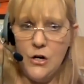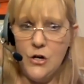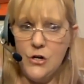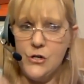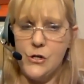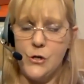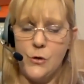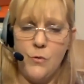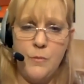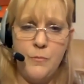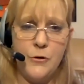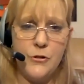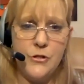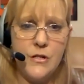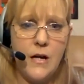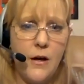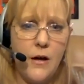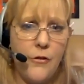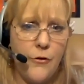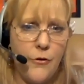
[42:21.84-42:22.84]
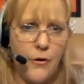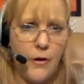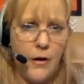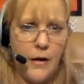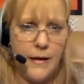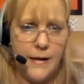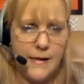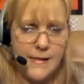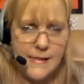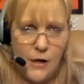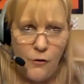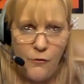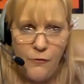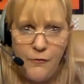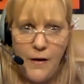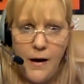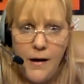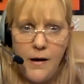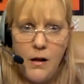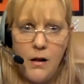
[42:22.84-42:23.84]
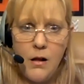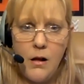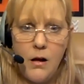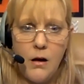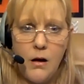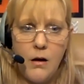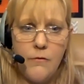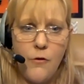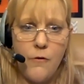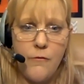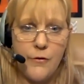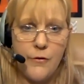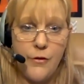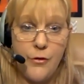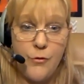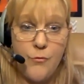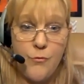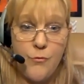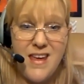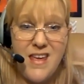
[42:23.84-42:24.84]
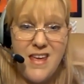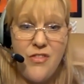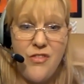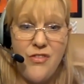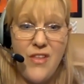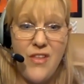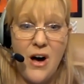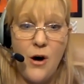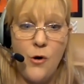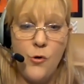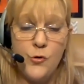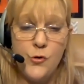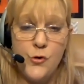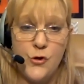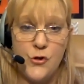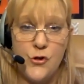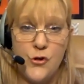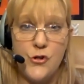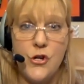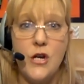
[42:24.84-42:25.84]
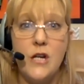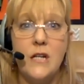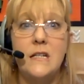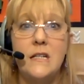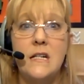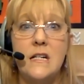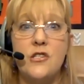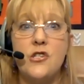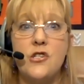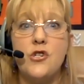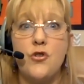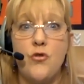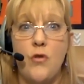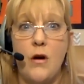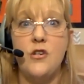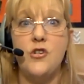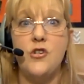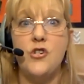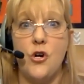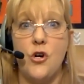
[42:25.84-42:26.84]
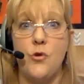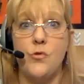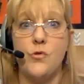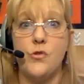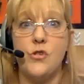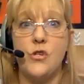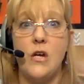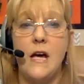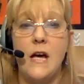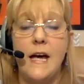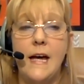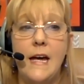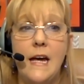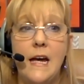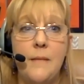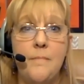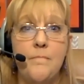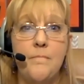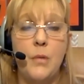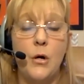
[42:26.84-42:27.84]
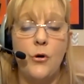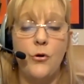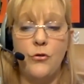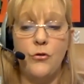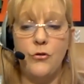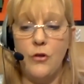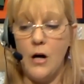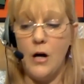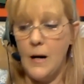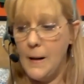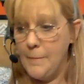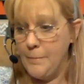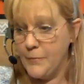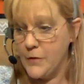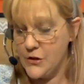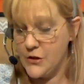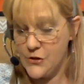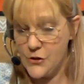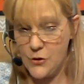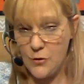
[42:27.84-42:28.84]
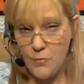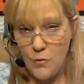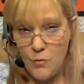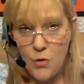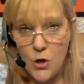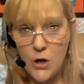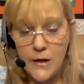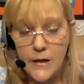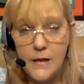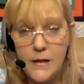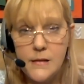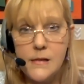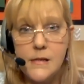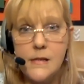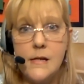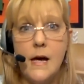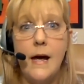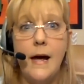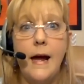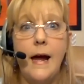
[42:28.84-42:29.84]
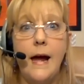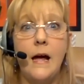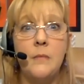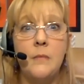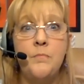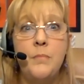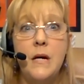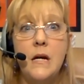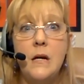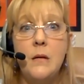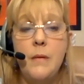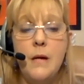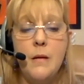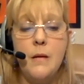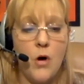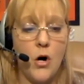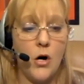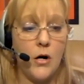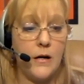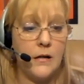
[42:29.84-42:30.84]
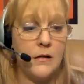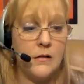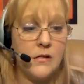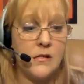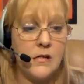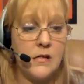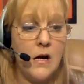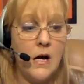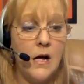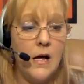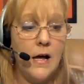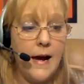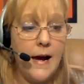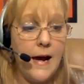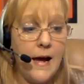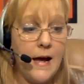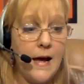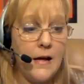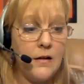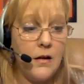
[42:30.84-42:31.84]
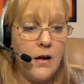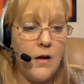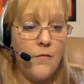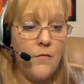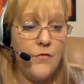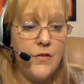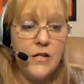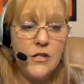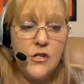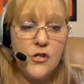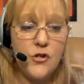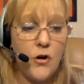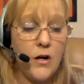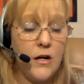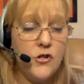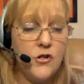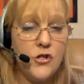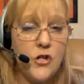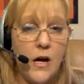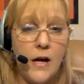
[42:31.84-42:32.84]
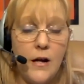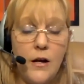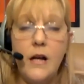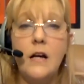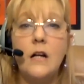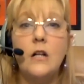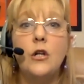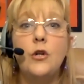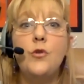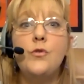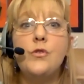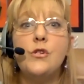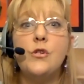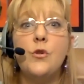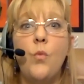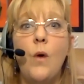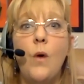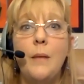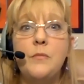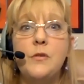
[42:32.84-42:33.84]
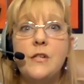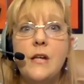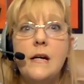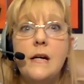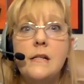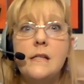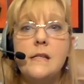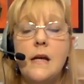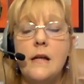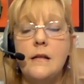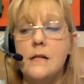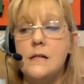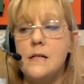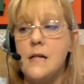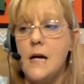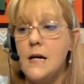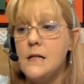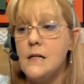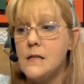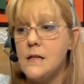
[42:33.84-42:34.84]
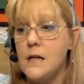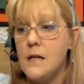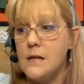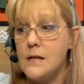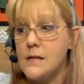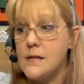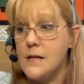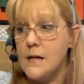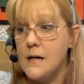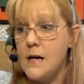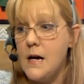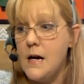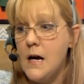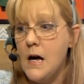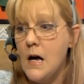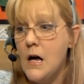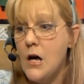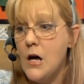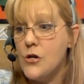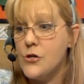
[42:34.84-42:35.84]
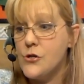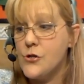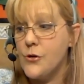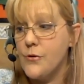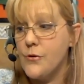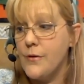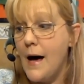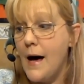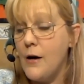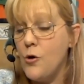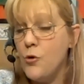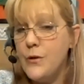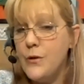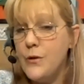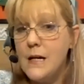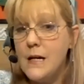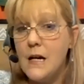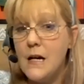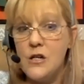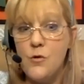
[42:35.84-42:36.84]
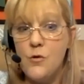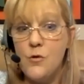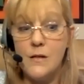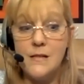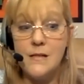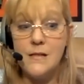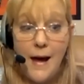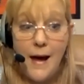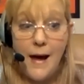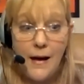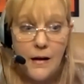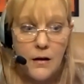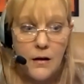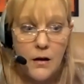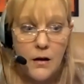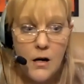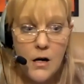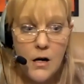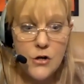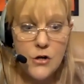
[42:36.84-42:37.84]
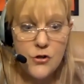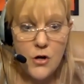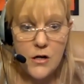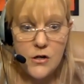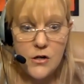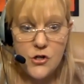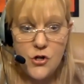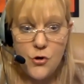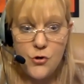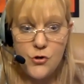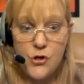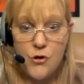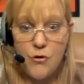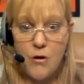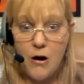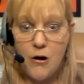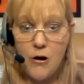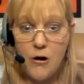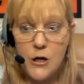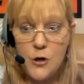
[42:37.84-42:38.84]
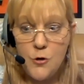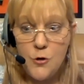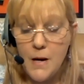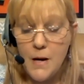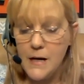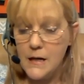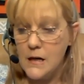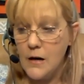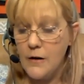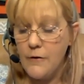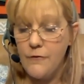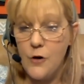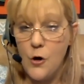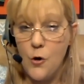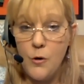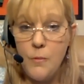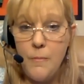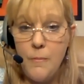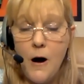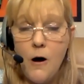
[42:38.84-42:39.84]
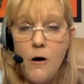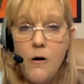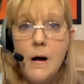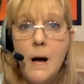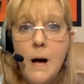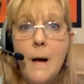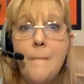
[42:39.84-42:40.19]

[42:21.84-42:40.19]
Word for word: So we put together an Excel file of over 3,000 niche trade shows in both um, consumer markets and B2B markets. And these trade and includes the websites and the dates and the city. So not only can you attend trade shows in your area you might not have known about,